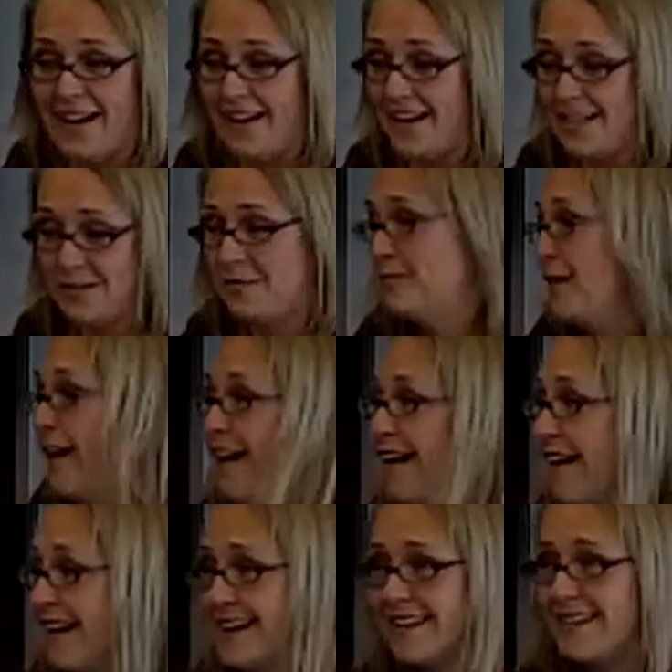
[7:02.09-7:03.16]
I guess we're
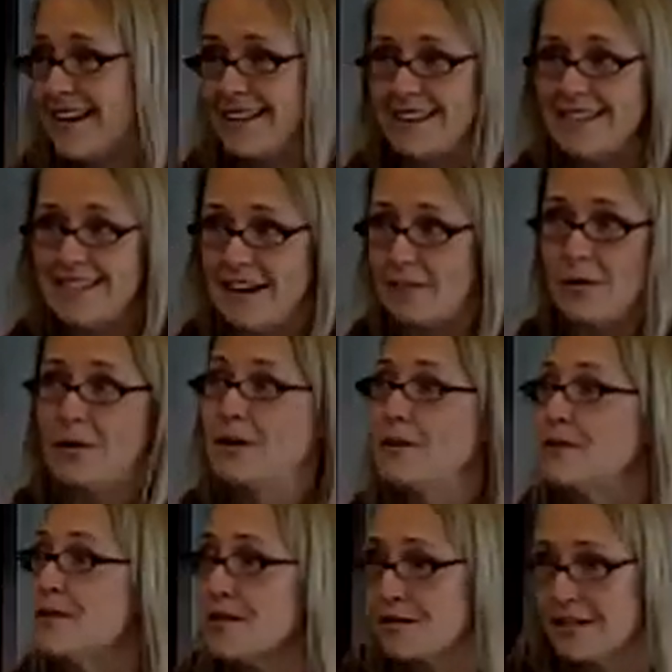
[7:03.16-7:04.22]
wrong. I guess everyone
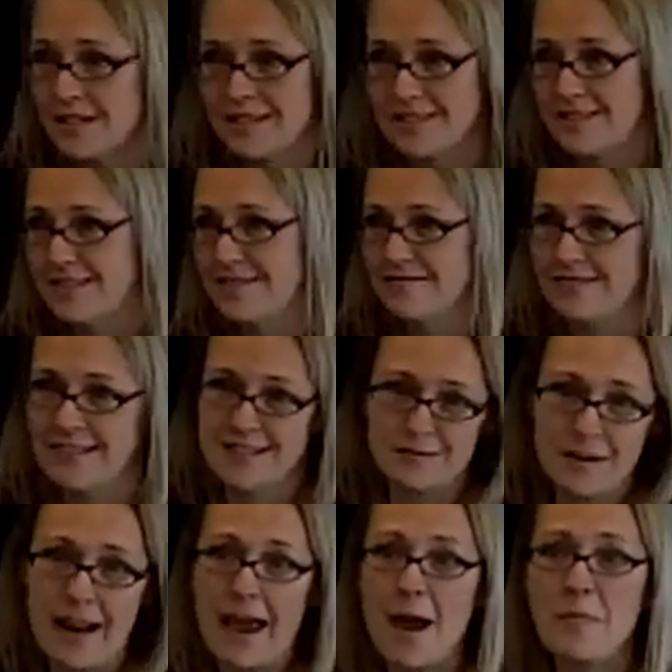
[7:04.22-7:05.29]
goes through this. This
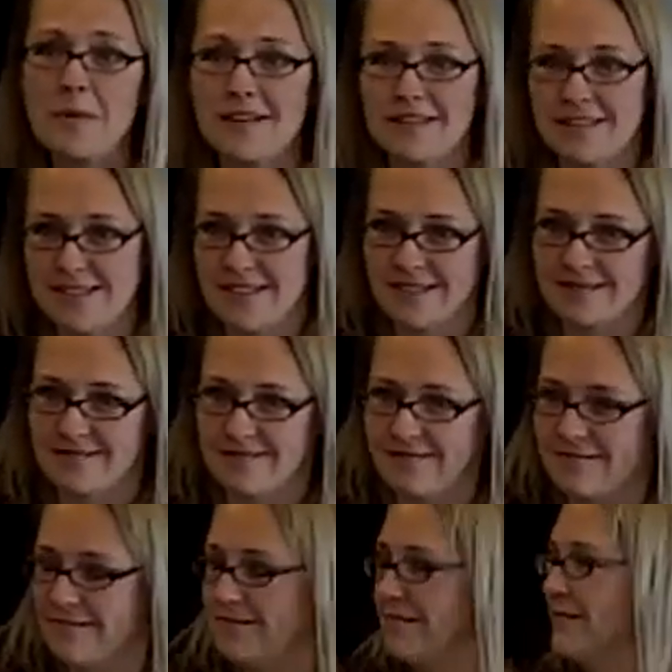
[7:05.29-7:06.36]
is what happens.
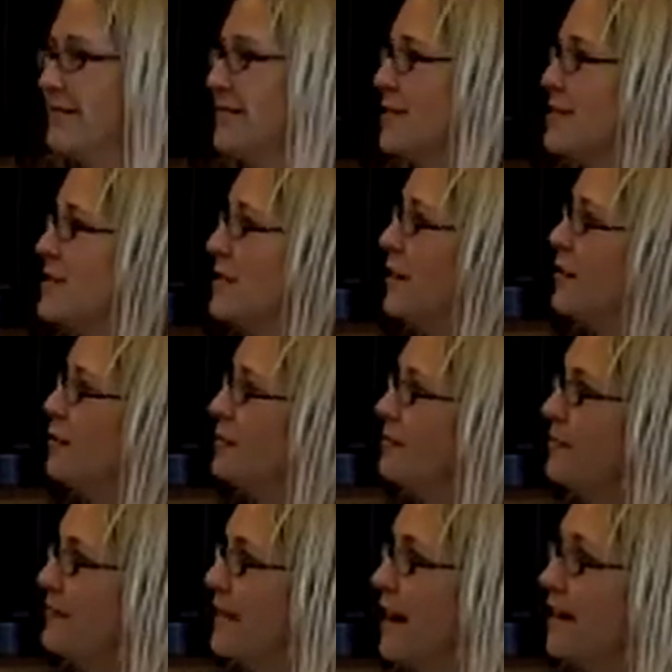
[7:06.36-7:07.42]
So,
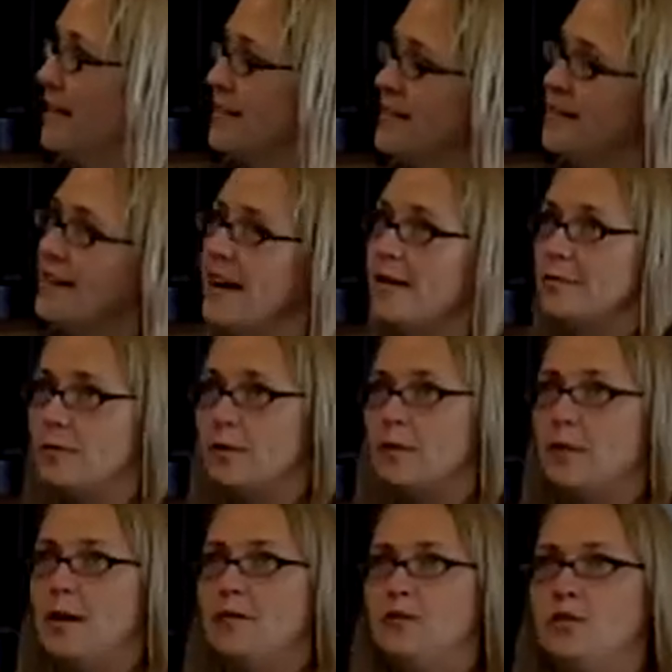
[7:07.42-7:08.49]
at this time, we're
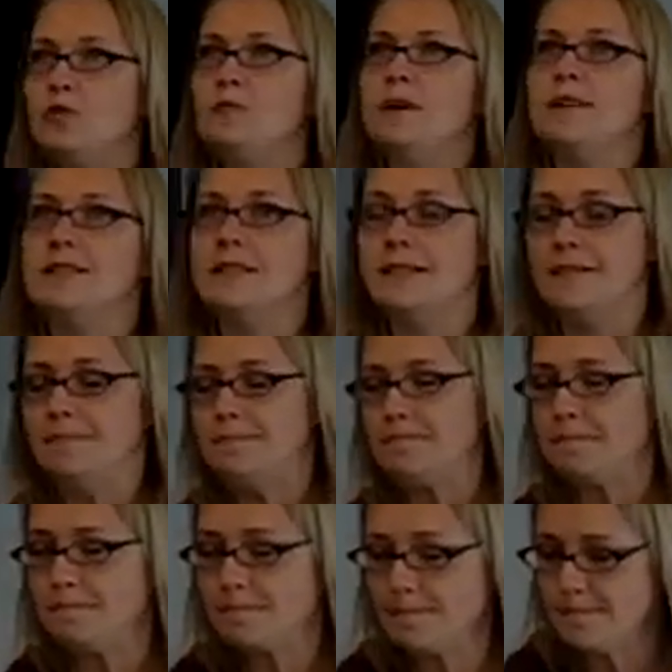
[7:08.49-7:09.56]
about 2 months in.
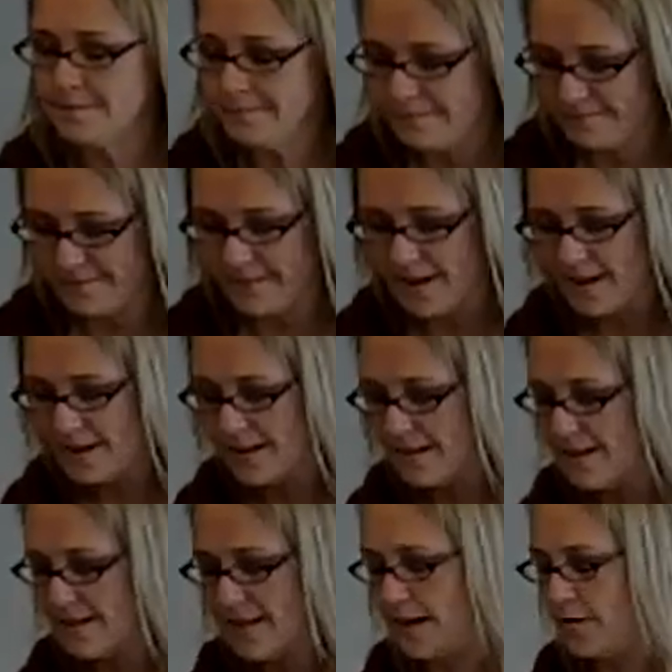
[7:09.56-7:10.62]

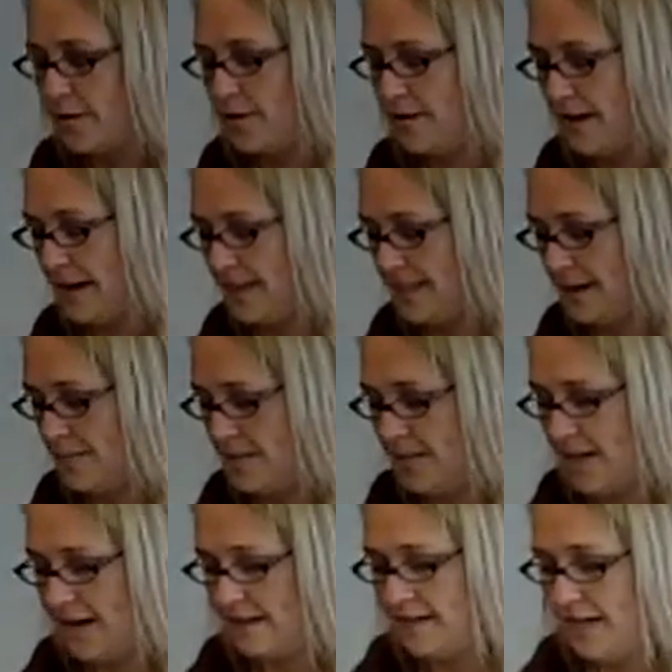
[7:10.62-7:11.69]
Diarrhea 8 times
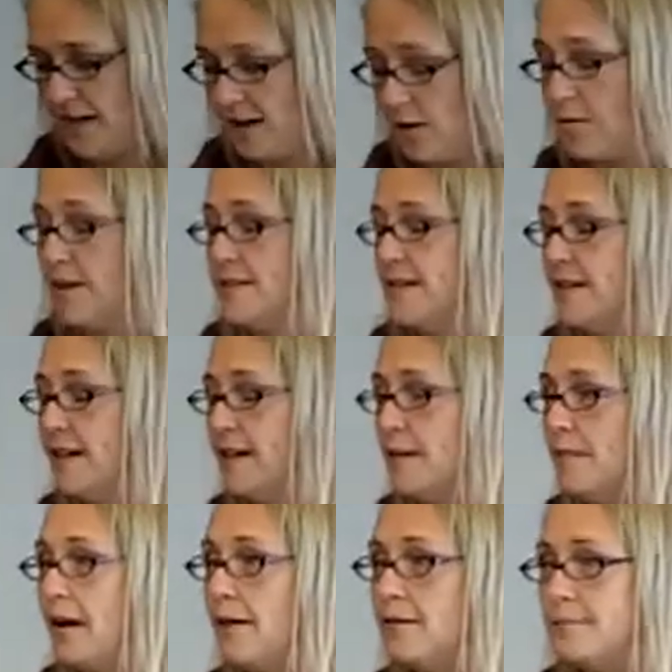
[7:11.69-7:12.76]
a day. Daycare wants to kick
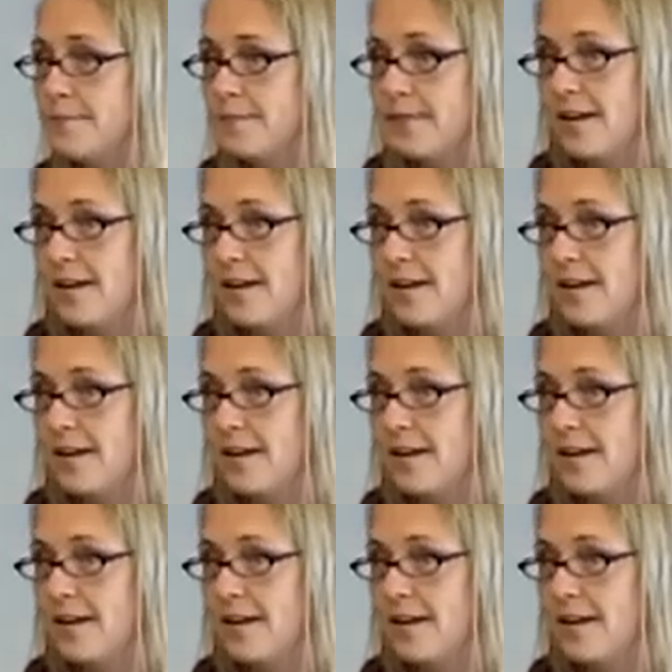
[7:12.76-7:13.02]
him out.